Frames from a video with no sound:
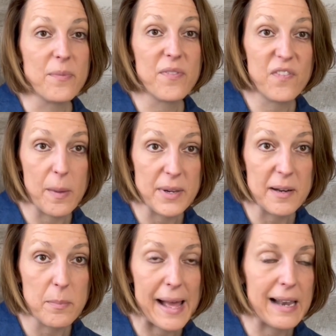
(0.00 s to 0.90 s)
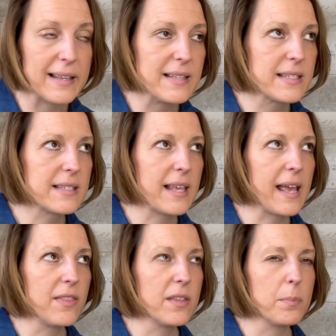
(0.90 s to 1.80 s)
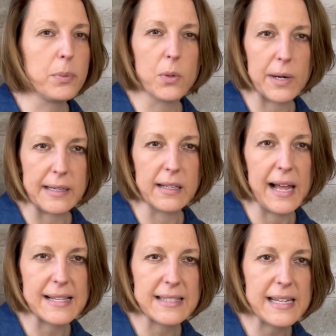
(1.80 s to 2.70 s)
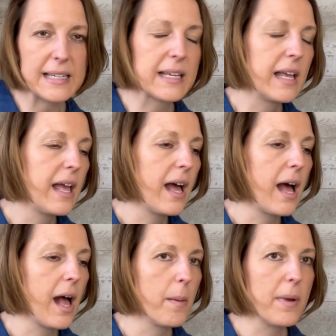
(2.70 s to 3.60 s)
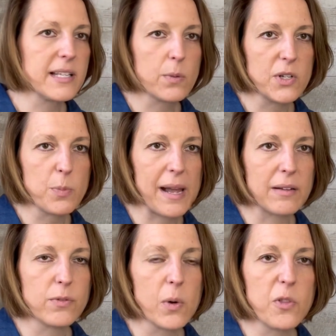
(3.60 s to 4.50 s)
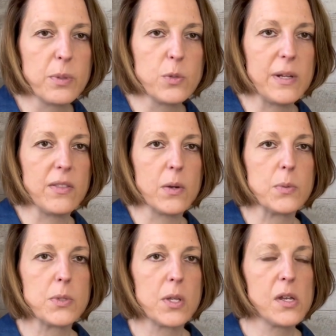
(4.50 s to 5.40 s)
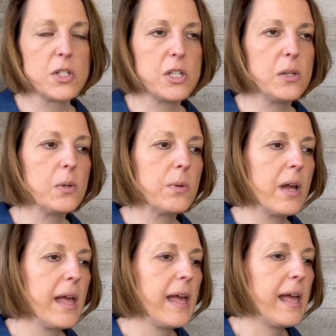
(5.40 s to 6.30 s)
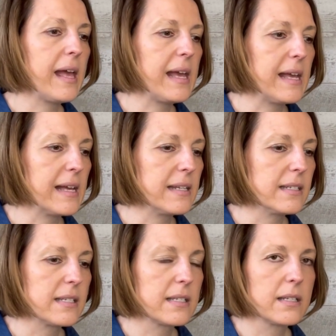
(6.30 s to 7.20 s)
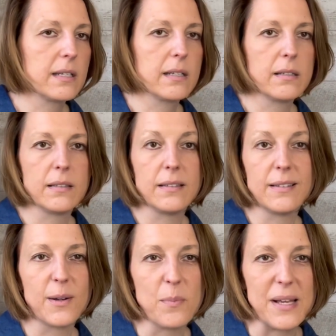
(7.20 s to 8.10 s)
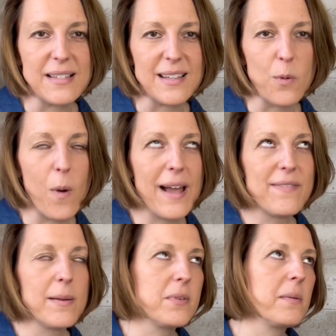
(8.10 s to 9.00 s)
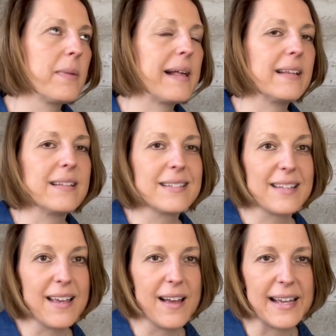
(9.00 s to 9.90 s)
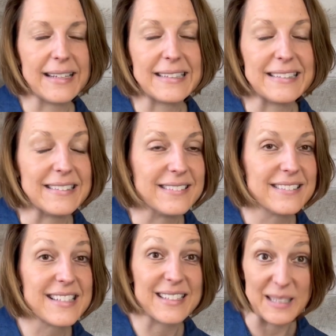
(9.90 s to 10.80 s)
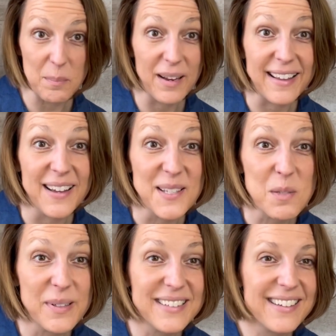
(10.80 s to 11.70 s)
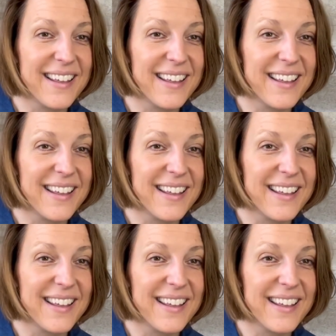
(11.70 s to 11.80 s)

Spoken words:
Feminine Balance and the Pure and Classic. I switch back and forth between those two. And they're amazing. Why Feminine Balance? I can sleep like a husband.